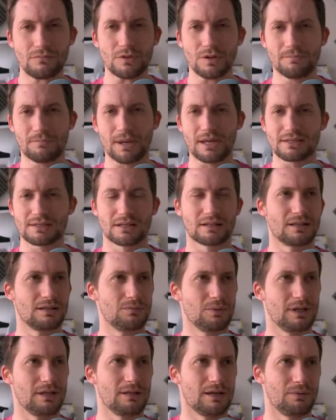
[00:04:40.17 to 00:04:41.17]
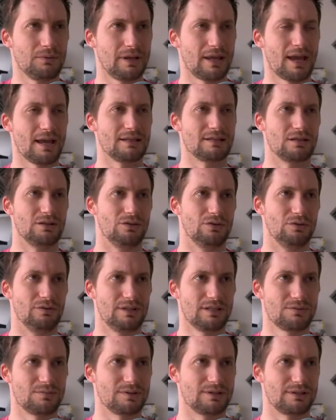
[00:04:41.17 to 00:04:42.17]
basically we had to,
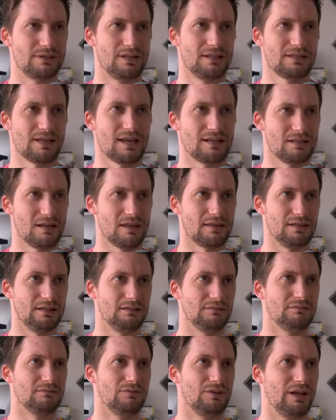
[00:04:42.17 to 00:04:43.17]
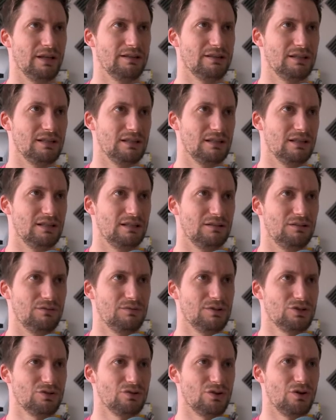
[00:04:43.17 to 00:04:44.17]
this had nothing, right? The
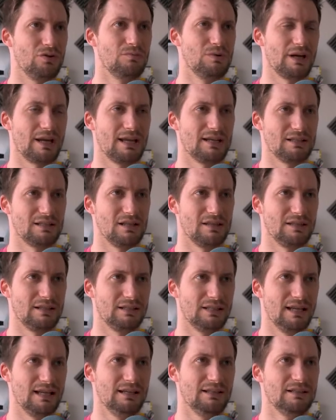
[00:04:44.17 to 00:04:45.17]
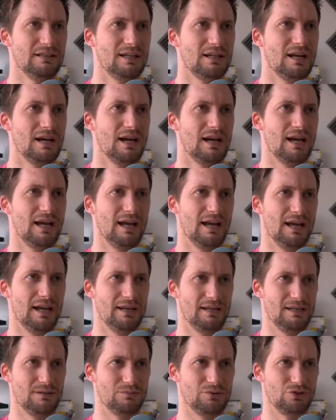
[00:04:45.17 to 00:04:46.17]
original homework had nothing there.
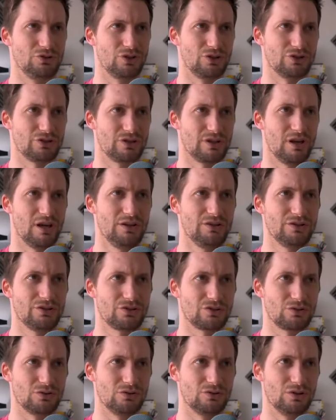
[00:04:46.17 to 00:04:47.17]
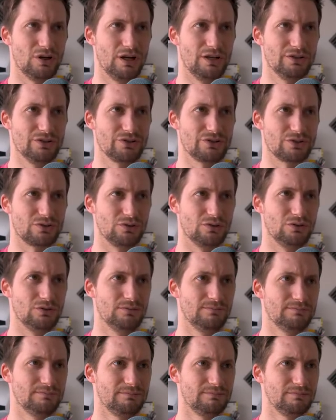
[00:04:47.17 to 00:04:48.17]
It was just underscore.
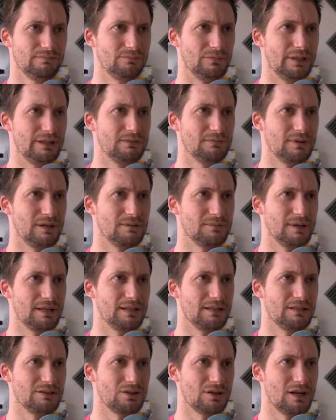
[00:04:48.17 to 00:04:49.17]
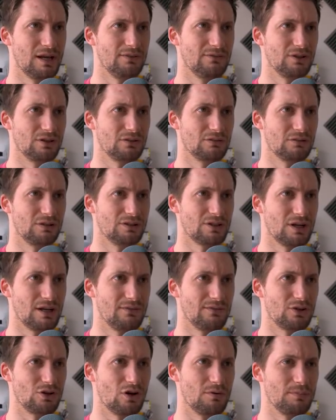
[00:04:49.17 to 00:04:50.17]
Wait. I don't have
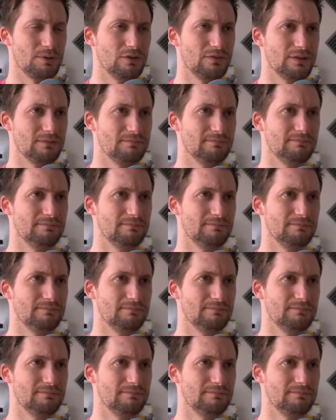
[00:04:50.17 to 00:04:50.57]
a copy of it.